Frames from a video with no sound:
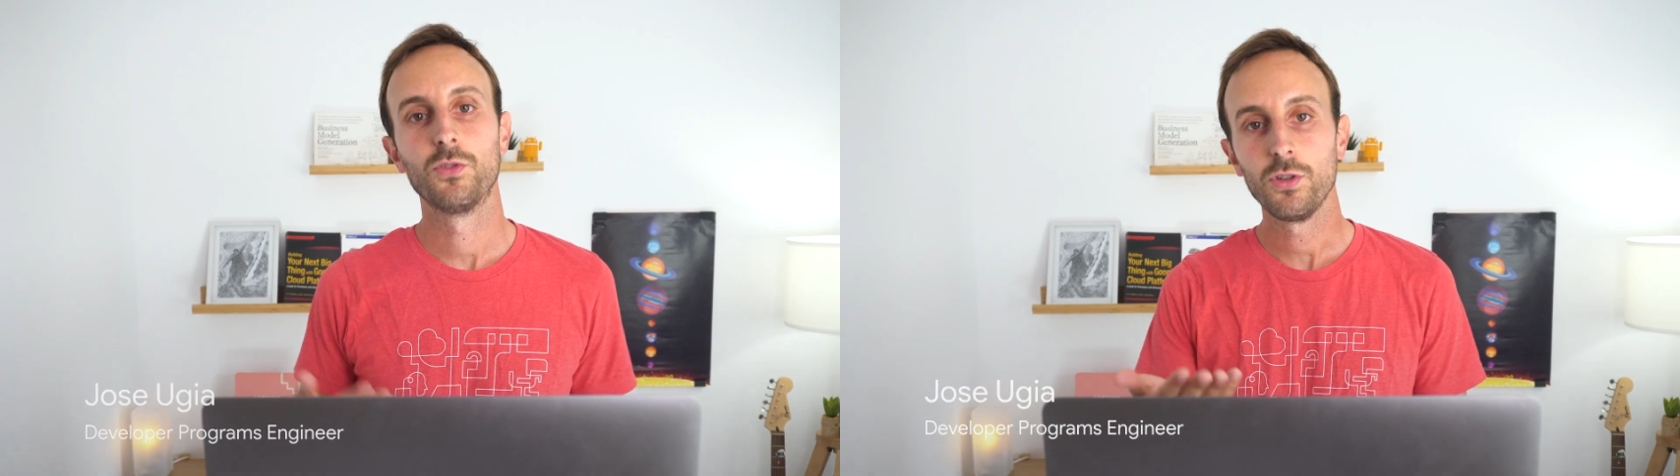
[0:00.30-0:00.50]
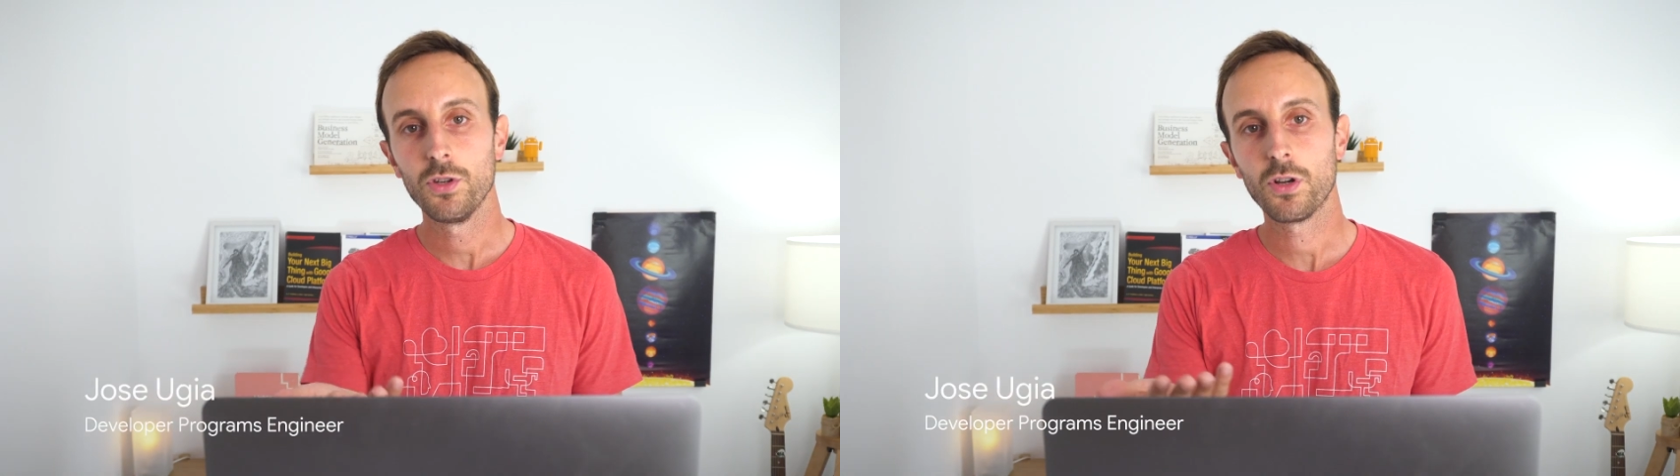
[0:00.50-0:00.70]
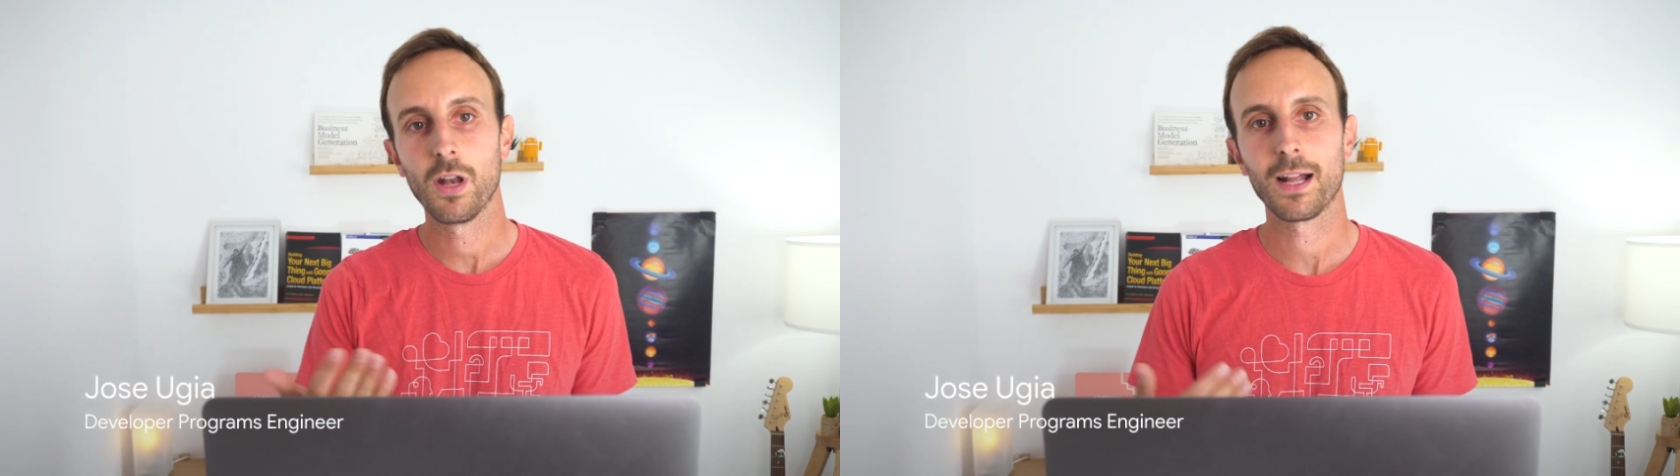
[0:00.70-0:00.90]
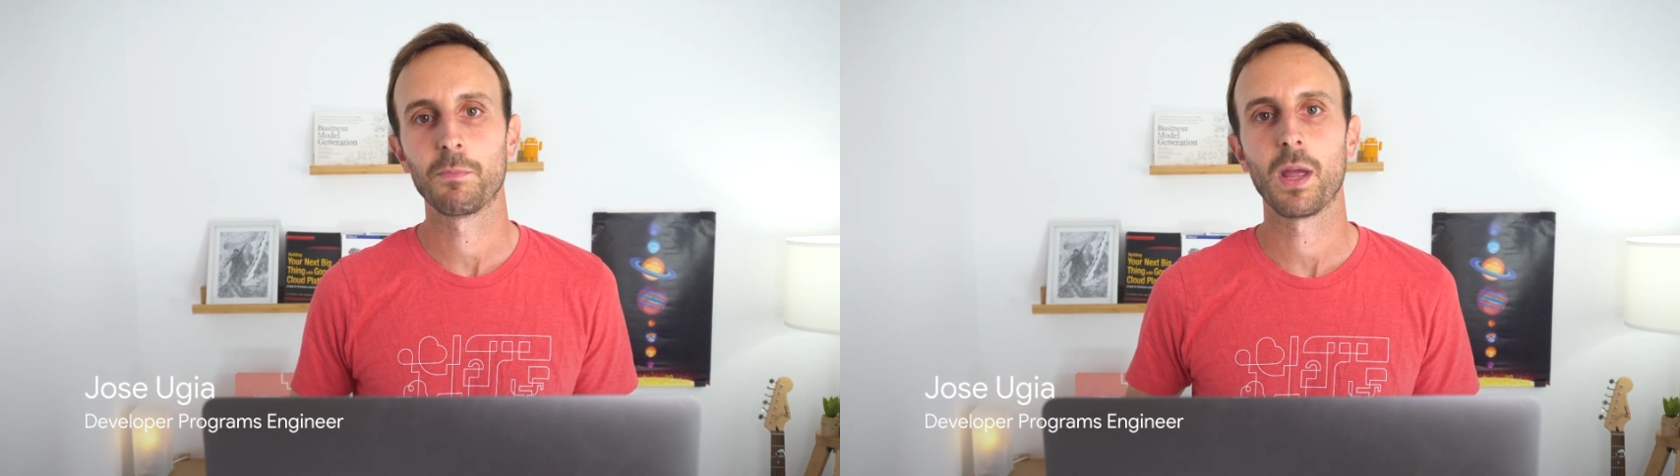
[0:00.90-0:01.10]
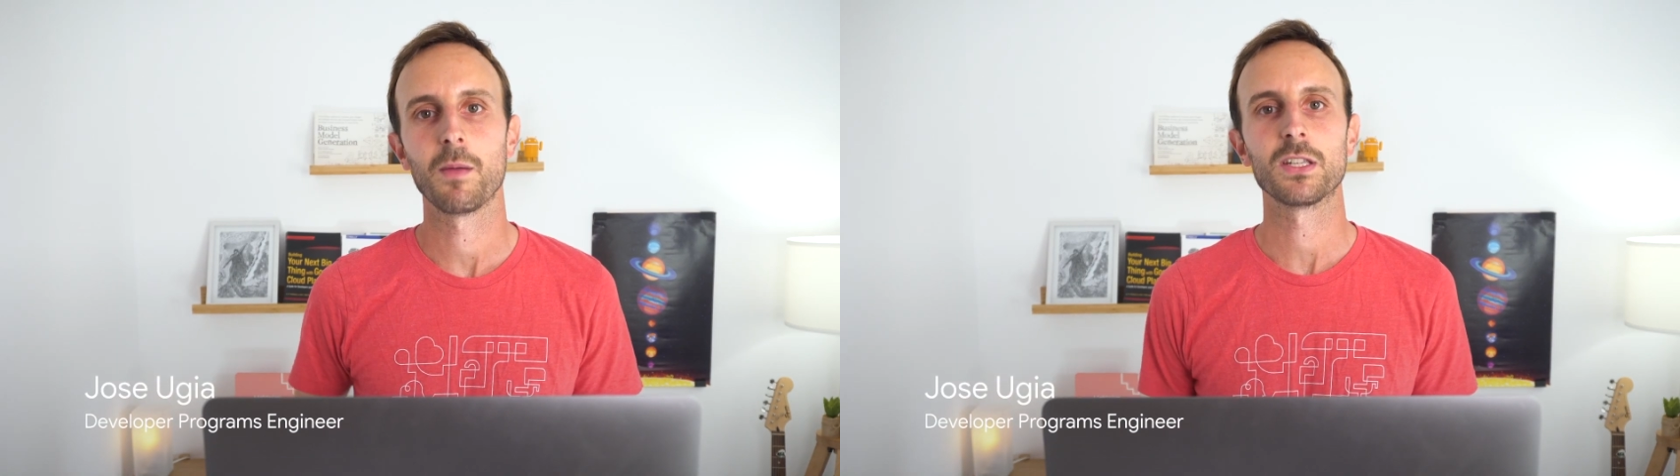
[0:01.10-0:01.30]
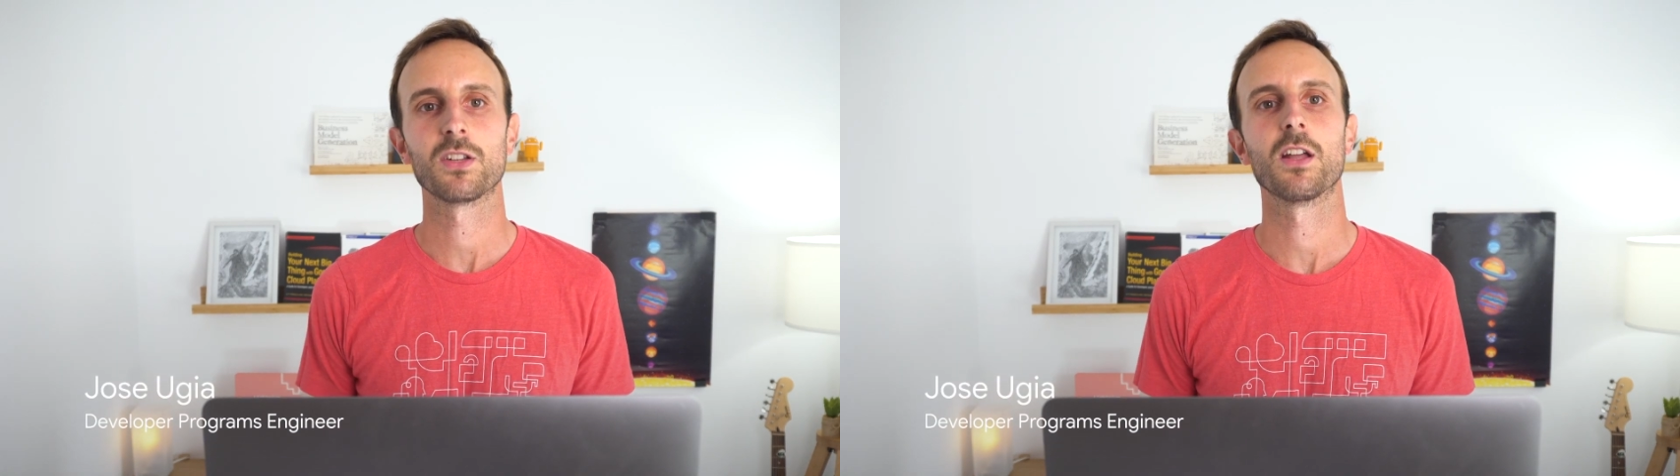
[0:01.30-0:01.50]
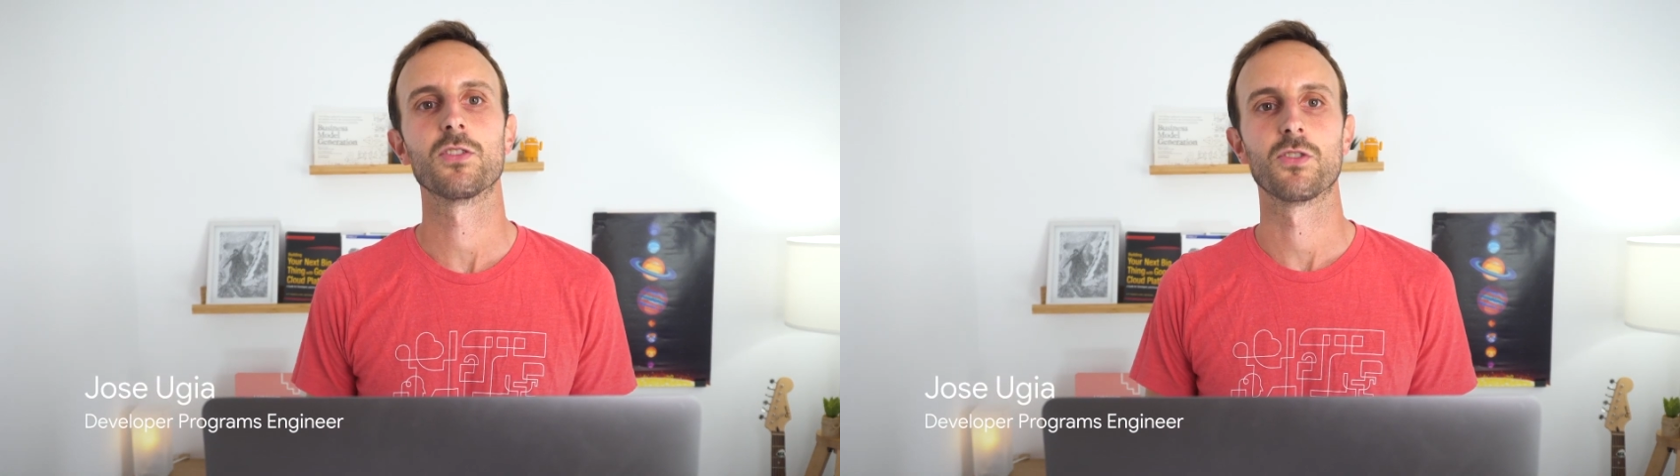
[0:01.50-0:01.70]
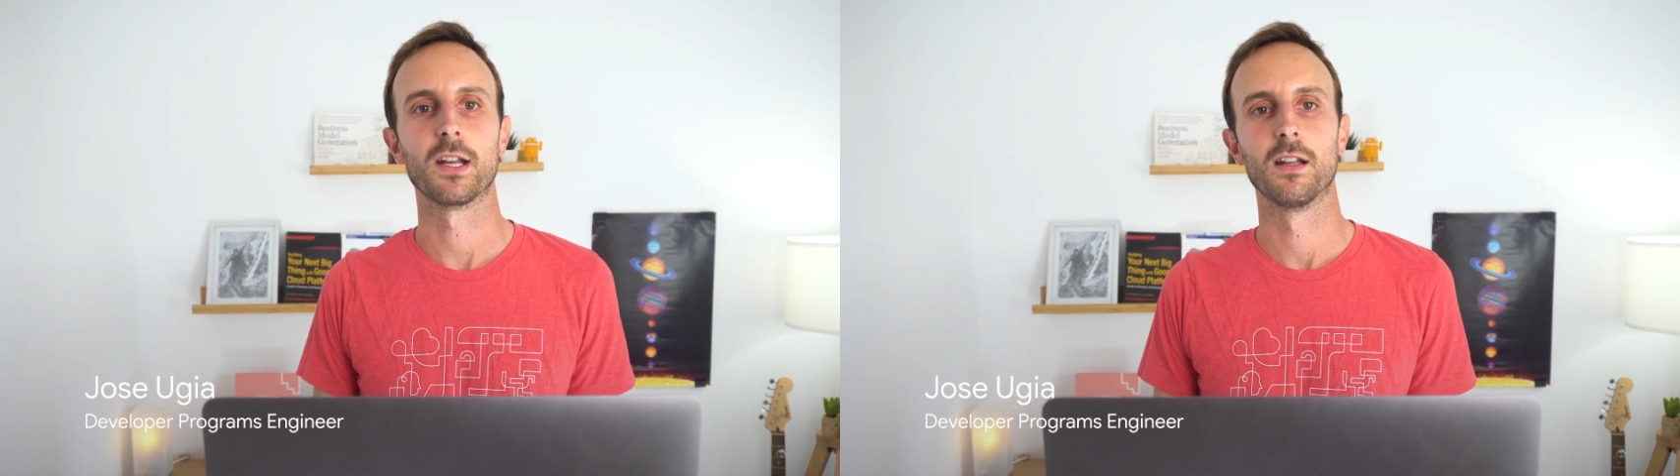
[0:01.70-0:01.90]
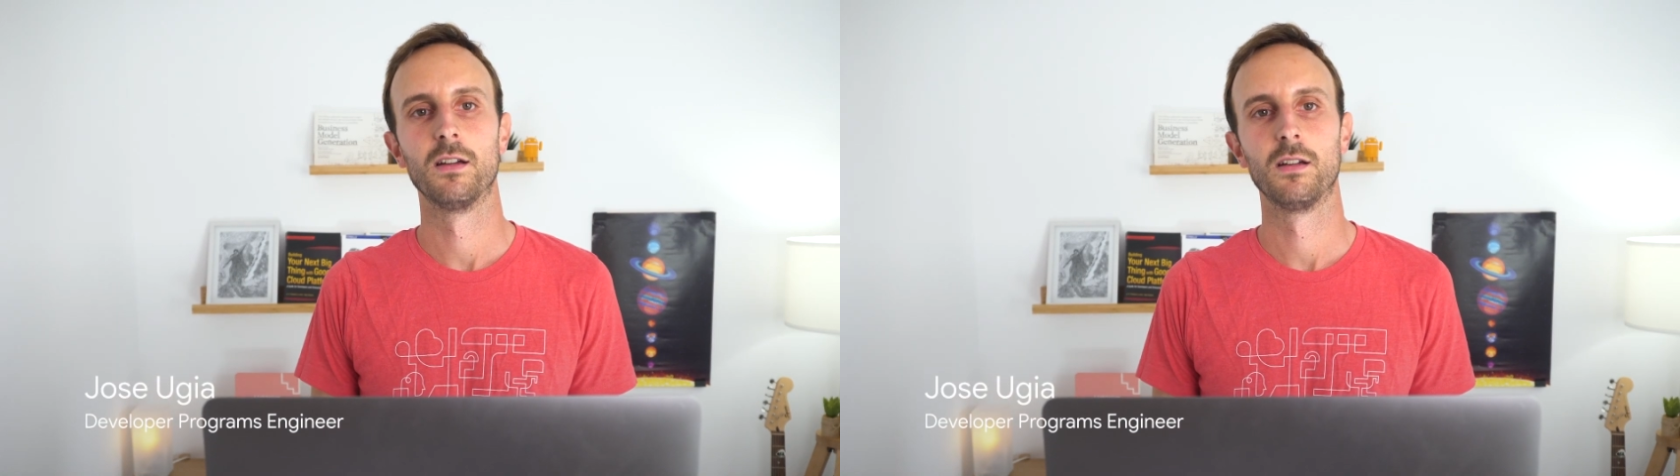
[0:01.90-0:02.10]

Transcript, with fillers: Do you collect payments on Android?